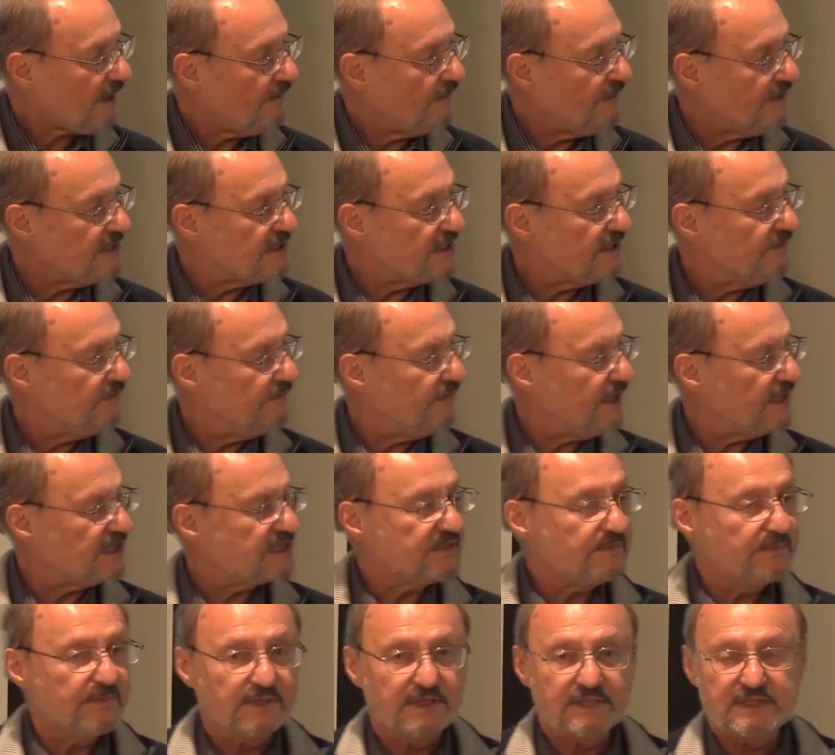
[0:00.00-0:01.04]
these
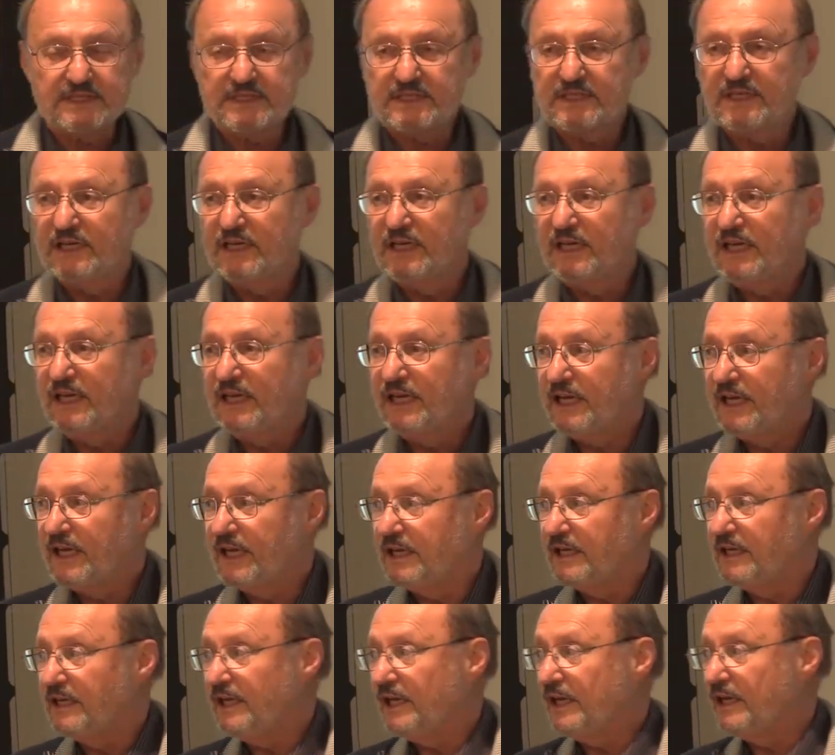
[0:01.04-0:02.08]
investments
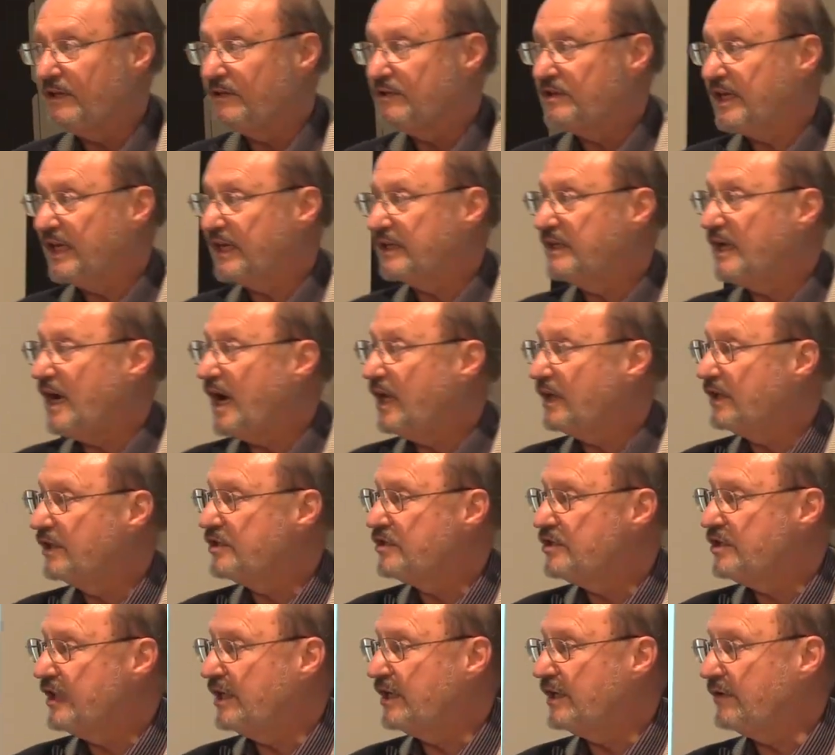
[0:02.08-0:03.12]
in
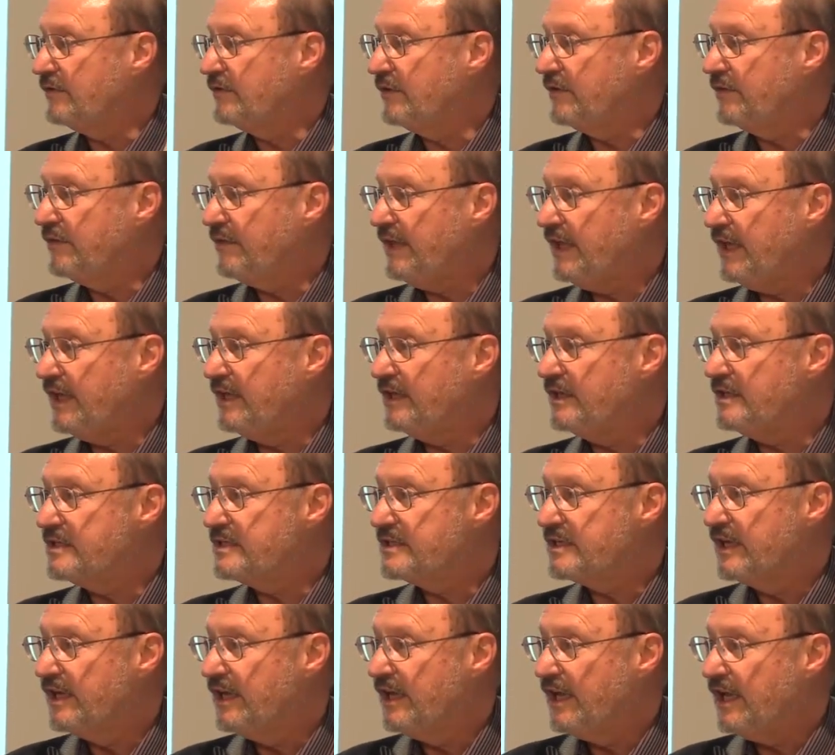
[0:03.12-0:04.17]
technology and other
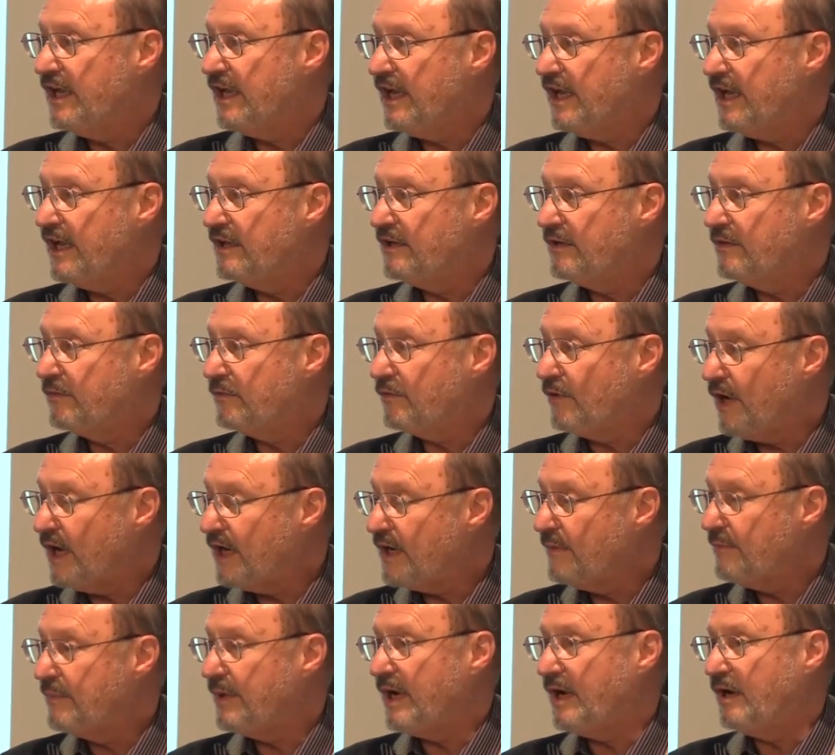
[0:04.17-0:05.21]
things, and thought
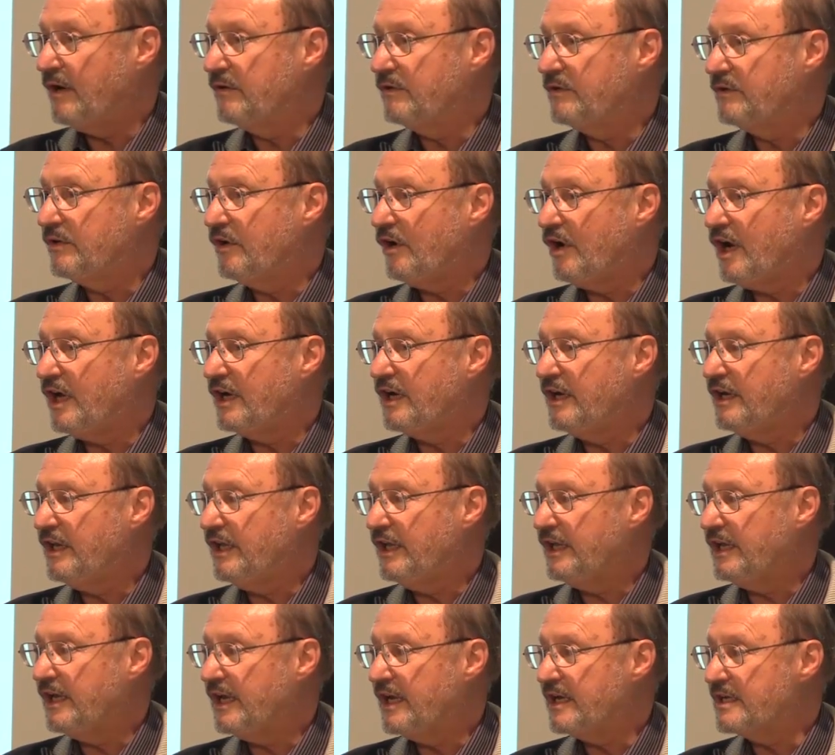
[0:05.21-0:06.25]
about
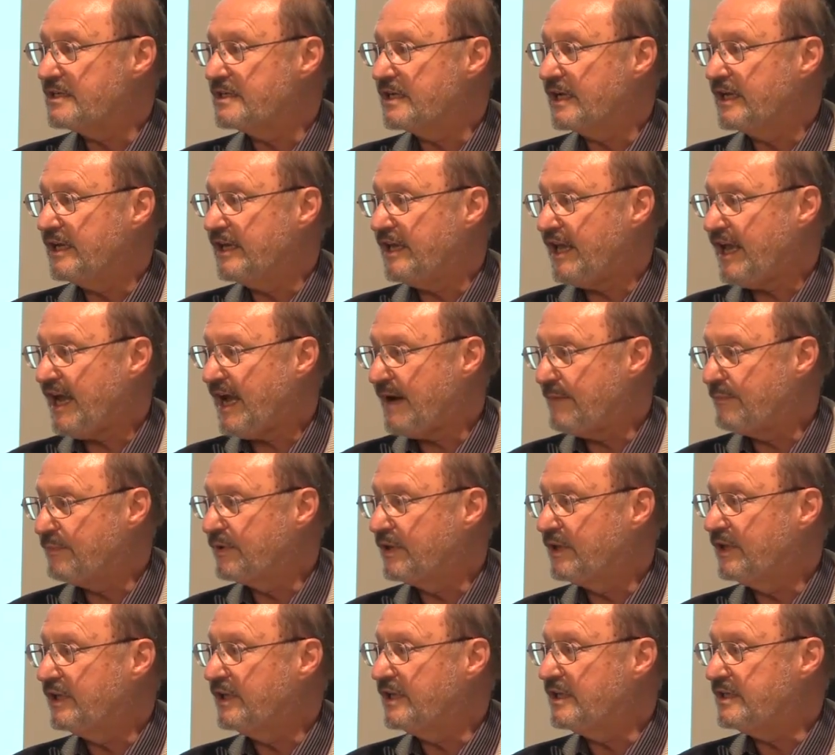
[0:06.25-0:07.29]
auditing as a
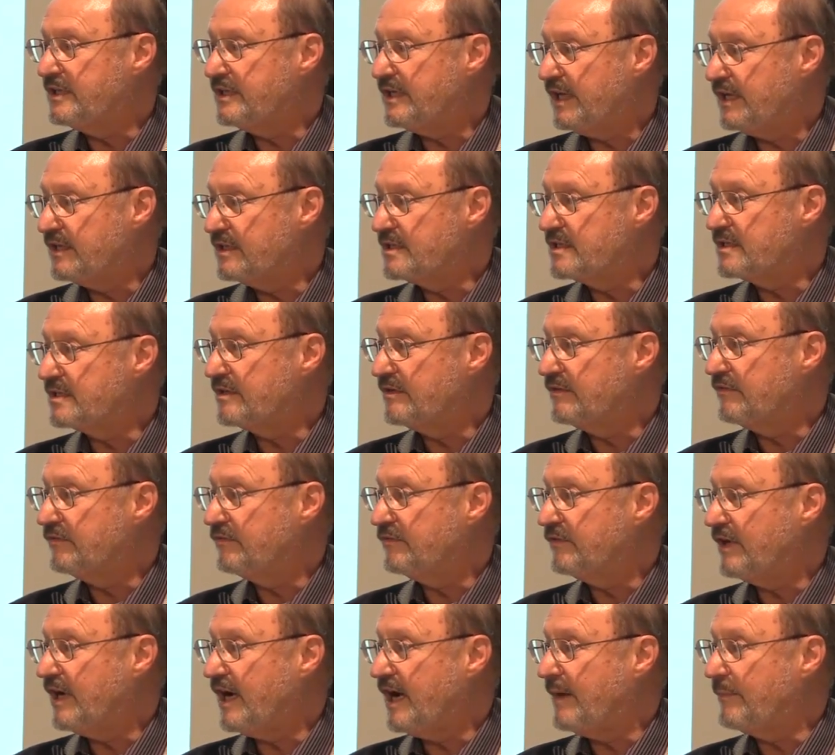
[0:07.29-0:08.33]
capital-intensive
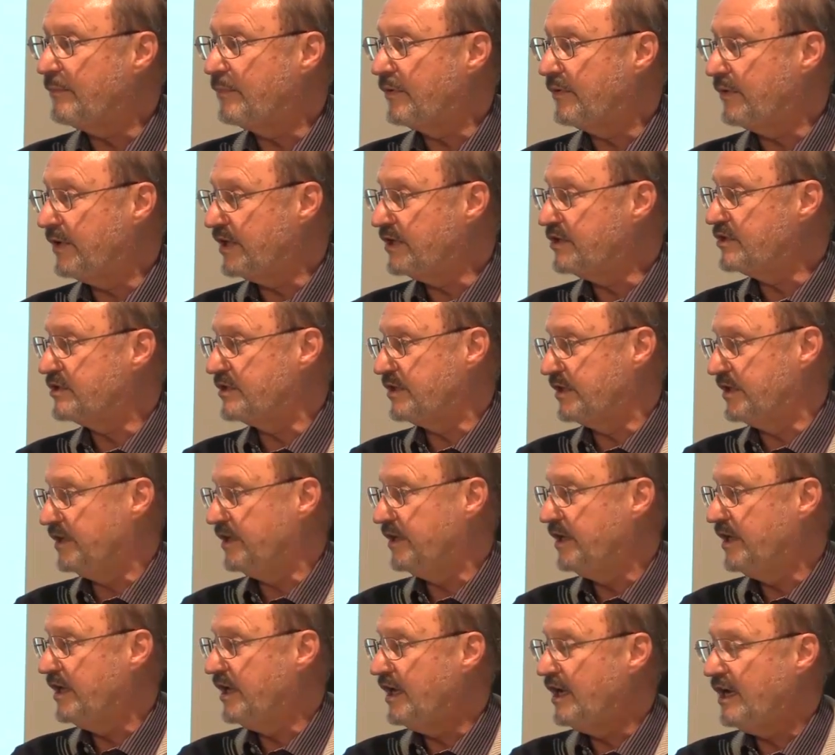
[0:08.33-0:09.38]
operation.
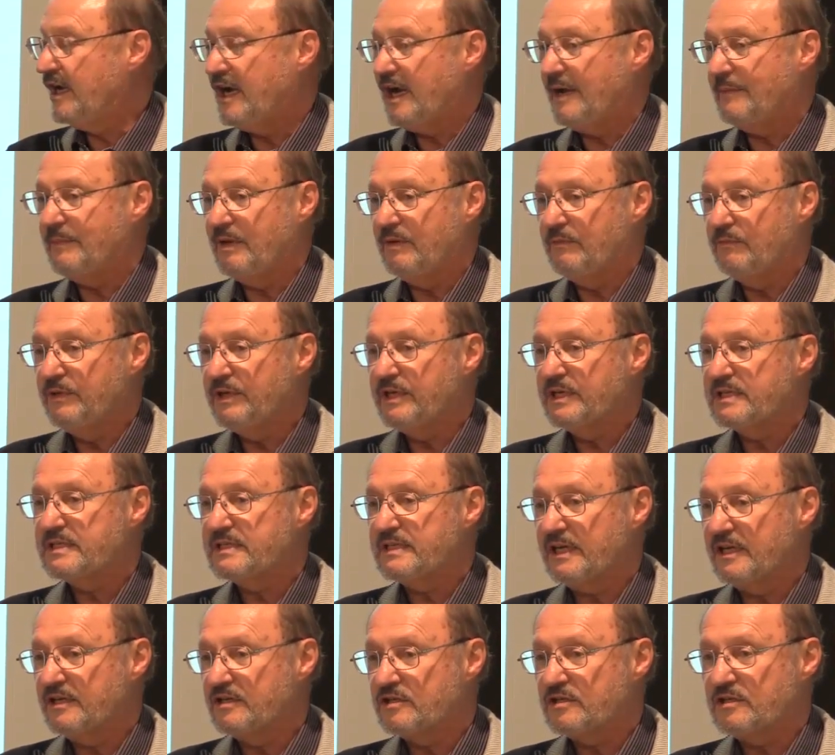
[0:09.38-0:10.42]
I mean, we
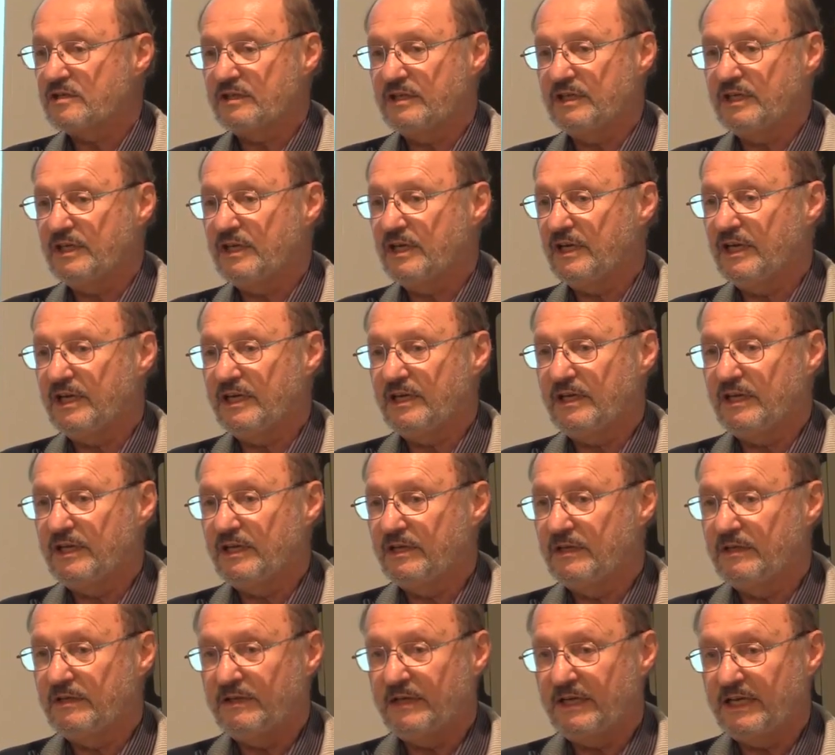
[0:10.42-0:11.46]
essentially,
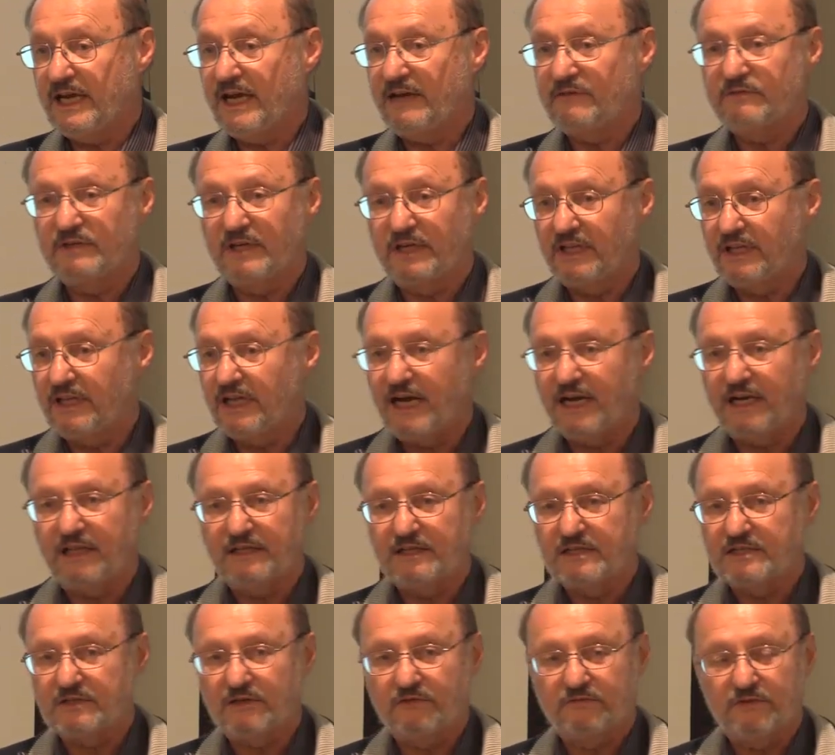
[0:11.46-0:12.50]
and I've done a lot of
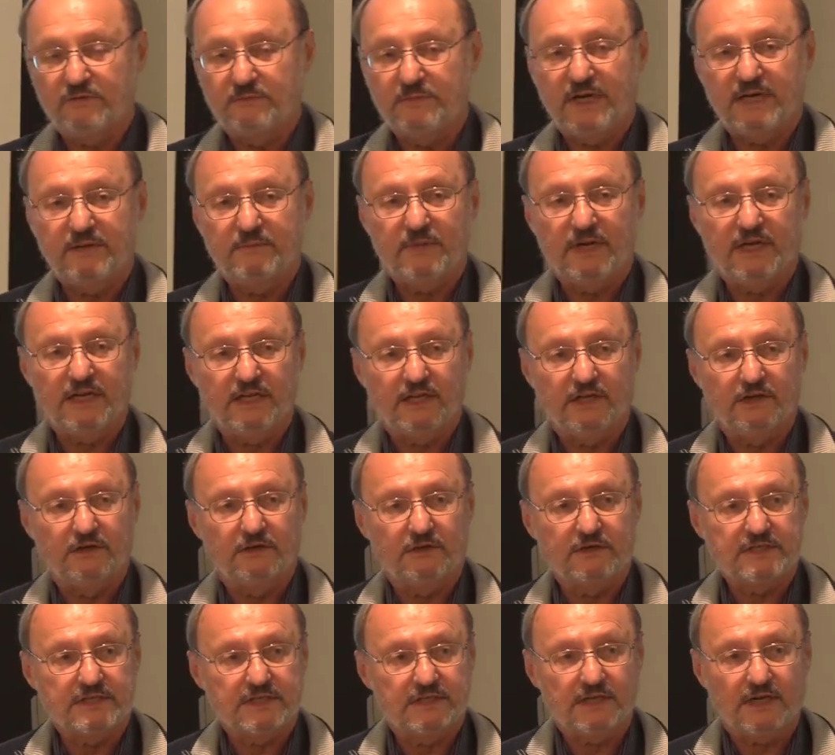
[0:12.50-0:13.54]
this over many, many
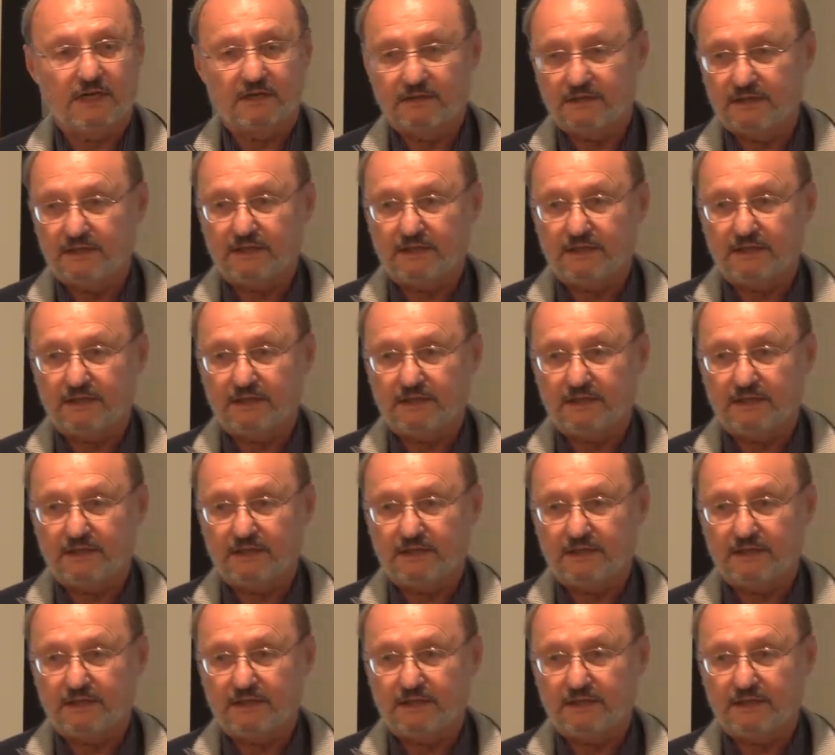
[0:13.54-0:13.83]
years, and